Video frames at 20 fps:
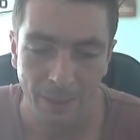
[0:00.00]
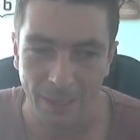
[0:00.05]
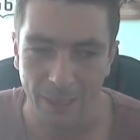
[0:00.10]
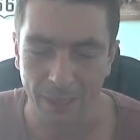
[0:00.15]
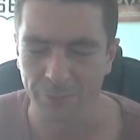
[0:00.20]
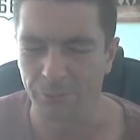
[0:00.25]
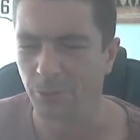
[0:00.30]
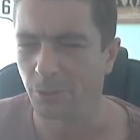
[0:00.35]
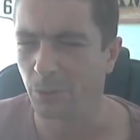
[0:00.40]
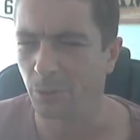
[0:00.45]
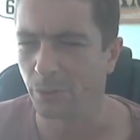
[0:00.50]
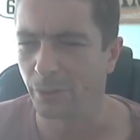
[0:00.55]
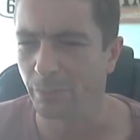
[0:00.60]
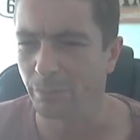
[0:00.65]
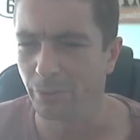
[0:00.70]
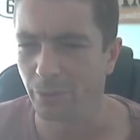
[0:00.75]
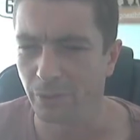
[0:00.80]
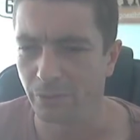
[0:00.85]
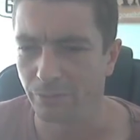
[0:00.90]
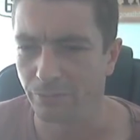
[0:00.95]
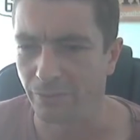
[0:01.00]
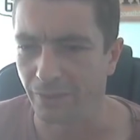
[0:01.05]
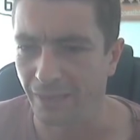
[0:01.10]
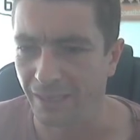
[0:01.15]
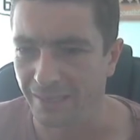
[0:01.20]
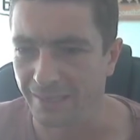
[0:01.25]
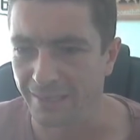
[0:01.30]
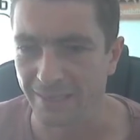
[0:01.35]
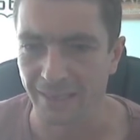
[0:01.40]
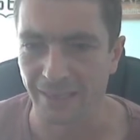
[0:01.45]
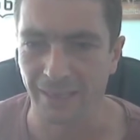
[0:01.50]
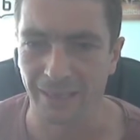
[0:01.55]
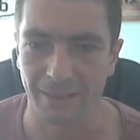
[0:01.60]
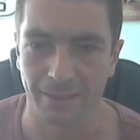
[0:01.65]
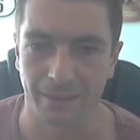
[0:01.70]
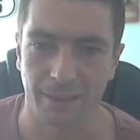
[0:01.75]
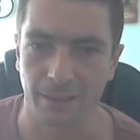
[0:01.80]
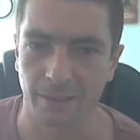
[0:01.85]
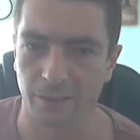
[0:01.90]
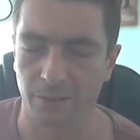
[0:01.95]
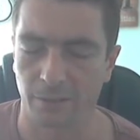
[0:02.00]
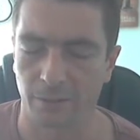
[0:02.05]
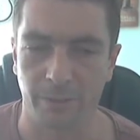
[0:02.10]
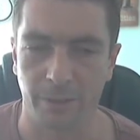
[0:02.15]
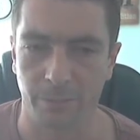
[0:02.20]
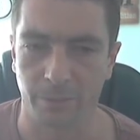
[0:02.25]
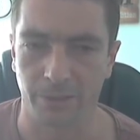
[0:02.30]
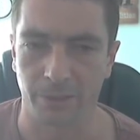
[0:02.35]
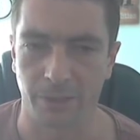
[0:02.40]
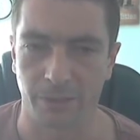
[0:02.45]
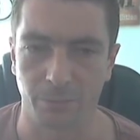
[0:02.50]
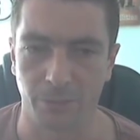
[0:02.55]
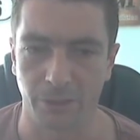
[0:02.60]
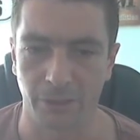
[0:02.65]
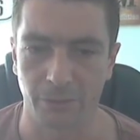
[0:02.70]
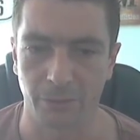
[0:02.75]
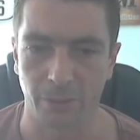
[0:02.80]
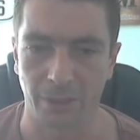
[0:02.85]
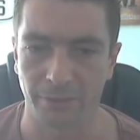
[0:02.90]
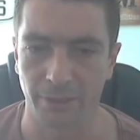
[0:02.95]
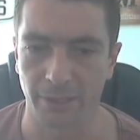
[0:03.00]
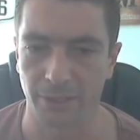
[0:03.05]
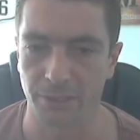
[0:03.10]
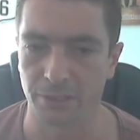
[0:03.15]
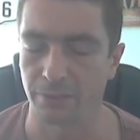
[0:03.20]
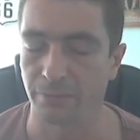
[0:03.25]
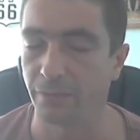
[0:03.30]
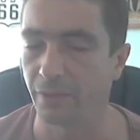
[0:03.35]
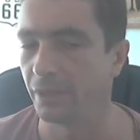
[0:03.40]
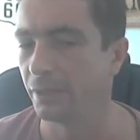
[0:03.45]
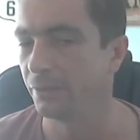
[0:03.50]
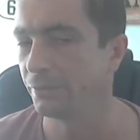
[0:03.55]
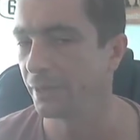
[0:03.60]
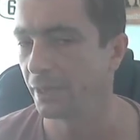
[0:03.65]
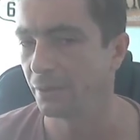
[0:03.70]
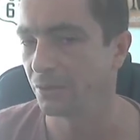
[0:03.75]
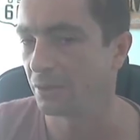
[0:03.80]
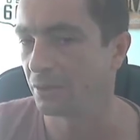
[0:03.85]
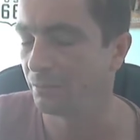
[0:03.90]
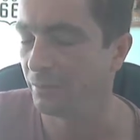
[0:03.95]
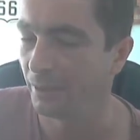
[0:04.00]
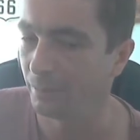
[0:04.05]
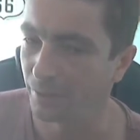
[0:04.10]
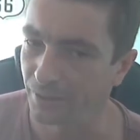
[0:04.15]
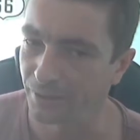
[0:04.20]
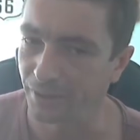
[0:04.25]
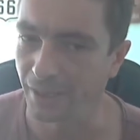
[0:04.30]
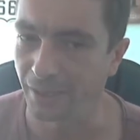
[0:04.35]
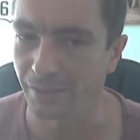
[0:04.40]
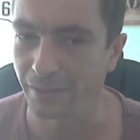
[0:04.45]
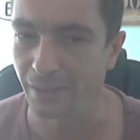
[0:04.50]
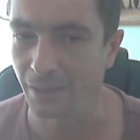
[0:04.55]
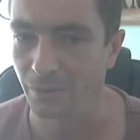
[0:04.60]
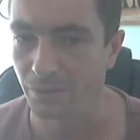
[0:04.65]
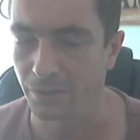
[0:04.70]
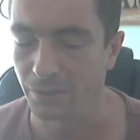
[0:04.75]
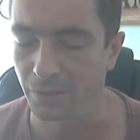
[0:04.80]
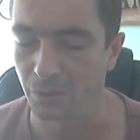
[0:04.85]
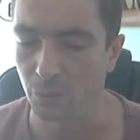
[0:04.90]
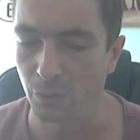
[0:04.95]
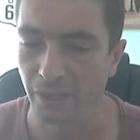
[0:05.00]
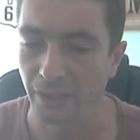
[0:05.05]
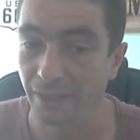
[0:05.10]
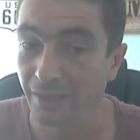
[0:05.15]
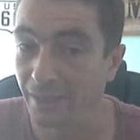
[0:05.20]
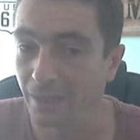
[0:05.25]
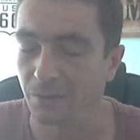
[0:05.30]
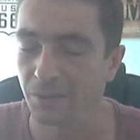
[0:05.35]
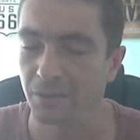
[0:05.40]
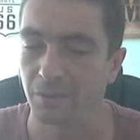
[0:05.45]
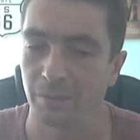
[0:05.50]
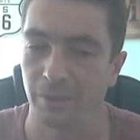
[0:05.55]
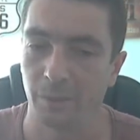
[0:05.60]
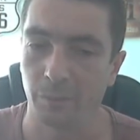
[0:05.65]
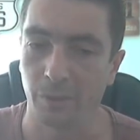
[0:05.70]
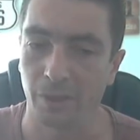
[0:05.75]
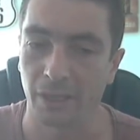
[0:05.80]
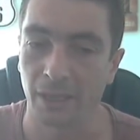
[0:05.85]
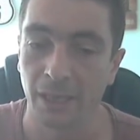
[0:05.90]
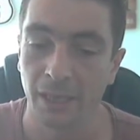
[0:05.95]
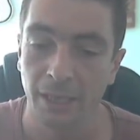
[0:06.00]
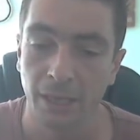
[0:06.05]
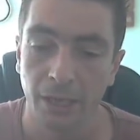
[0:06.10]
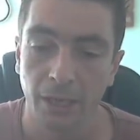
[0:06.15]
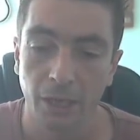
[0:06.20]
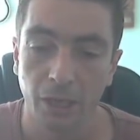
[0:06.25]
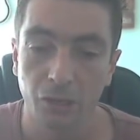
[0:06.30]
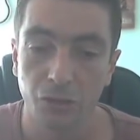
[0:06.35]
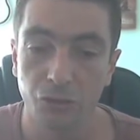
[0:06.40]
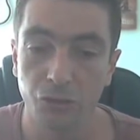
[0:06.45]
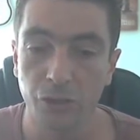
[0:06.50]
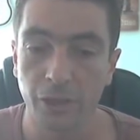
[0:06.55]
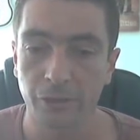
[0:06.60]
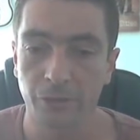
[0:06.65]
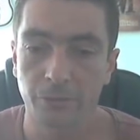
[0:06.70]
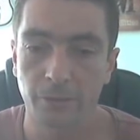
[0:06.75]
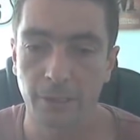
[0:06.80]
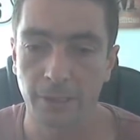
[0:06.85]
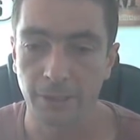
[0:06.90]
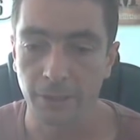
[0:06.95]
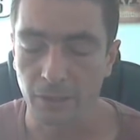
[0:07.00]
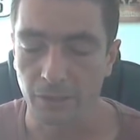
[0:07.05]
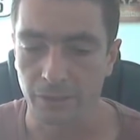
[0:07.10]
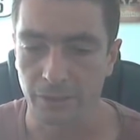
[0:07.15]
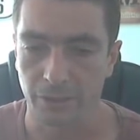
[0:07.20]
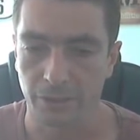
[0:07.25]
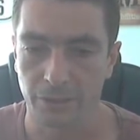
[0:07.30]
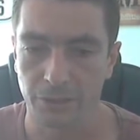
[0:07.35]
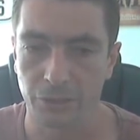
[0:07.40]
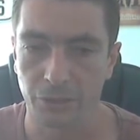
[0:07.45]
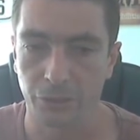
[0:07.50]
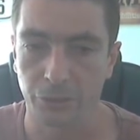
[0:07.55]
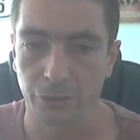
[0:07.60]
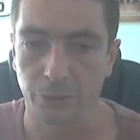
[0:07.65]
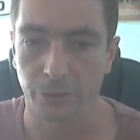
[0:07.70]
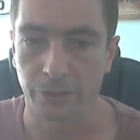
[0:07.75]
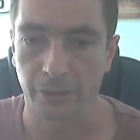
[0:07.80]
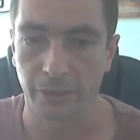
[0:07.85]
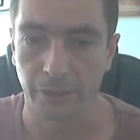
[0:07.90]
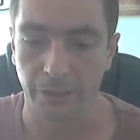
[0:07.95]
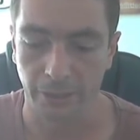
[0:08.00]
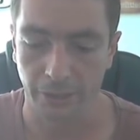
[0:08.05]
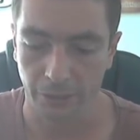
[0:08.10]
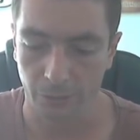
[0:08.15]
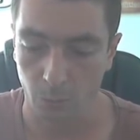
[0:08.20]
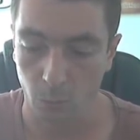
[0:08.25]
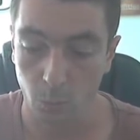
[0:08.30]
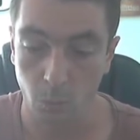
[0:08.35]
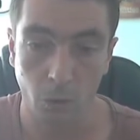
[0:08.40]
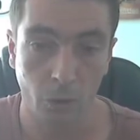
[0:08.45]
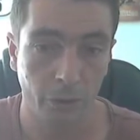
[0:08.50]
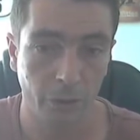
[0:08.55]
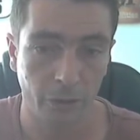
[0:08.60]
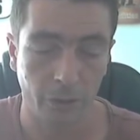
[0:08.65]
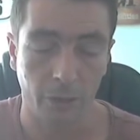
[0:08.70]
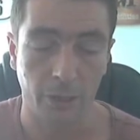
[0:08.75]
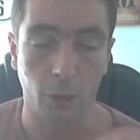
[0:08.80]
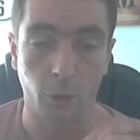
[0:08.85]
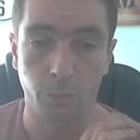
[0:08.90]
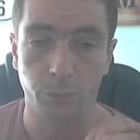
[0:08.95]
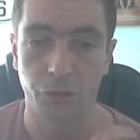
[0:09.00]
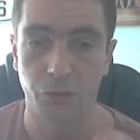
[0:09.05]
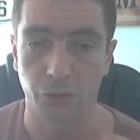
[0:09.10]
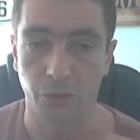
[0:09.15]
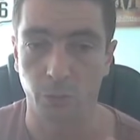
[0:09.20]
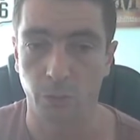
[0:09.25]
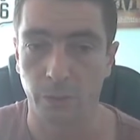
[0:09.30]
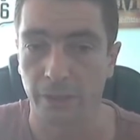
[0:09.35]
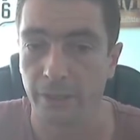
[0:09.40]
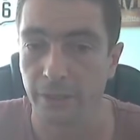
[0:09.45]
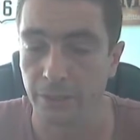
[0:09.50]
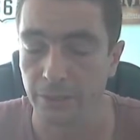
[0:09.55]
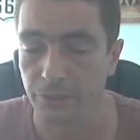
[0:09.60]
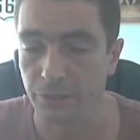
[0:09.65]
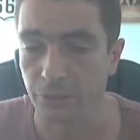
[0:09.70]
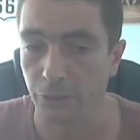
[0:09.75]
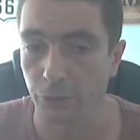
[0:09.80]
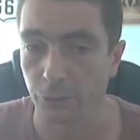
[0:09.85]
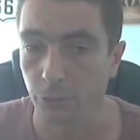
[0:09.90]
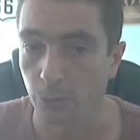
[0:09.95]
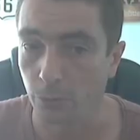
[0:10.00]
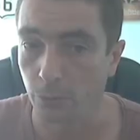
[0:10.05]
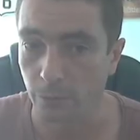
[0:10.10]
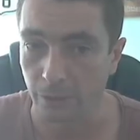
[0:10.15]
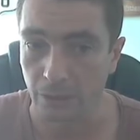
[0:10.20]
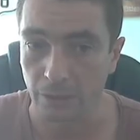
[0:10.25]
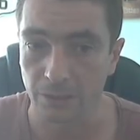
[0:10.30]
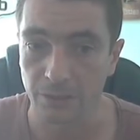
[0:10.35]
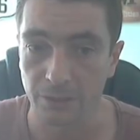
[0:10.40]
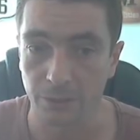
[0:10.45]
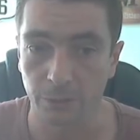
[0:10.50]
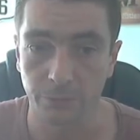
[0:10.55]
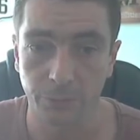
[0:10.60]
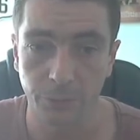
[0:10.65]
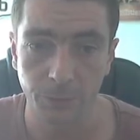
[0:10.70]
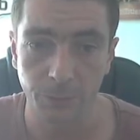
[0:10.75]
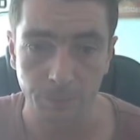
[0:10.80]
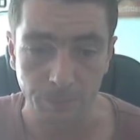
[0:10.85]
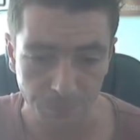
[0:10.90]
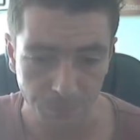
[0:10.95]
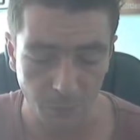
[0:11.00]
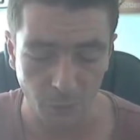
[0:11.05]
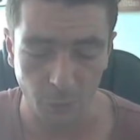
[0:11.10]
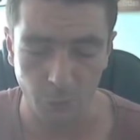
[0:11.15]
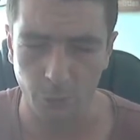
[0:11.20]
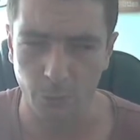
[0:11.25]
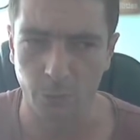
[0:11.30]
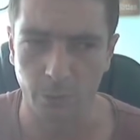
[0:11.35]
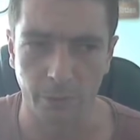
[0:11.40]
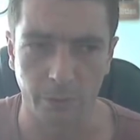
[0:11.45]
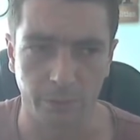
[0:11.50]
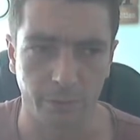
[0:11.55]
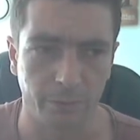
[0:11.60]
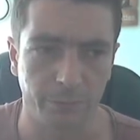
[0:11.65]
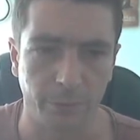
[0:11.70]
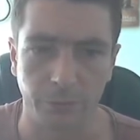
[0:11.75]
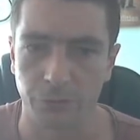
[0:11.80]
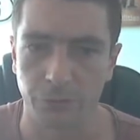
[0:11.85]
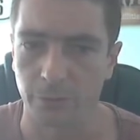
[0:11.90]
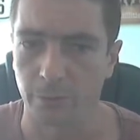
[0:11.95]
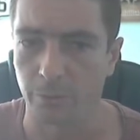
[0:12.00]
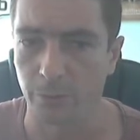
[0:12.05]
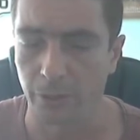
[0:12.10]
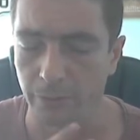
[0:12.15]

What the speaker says: If you're going above, let's say, like a lot of people that might have a list of 5,000 people, 10,000, 20,000 people, generally, guys, you're going to need one option is your own server, your own virtual